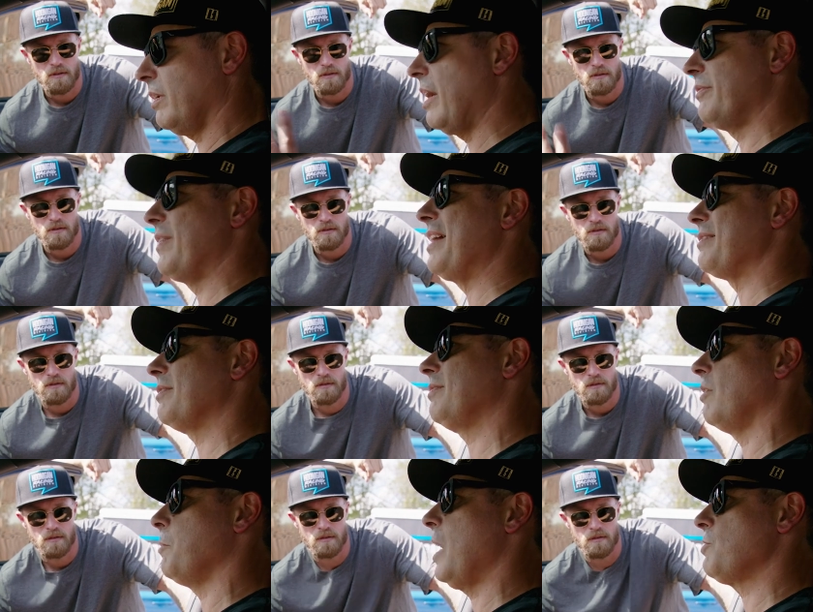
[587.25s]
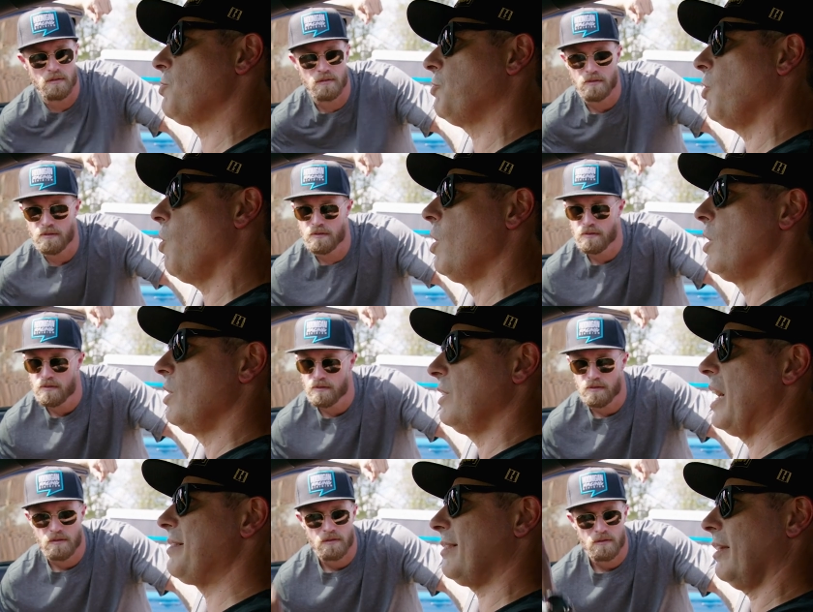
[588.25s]
Speaker 1: advanced so much, so
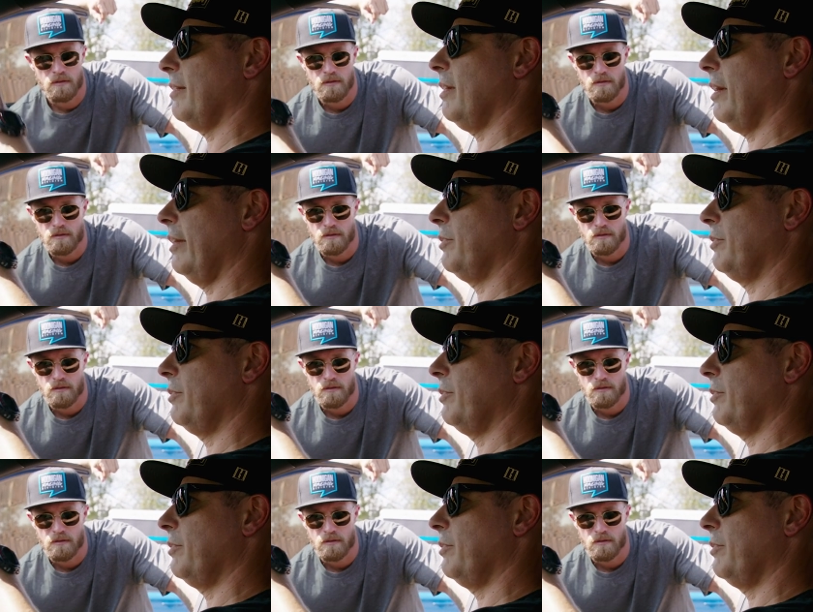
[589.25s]
that's a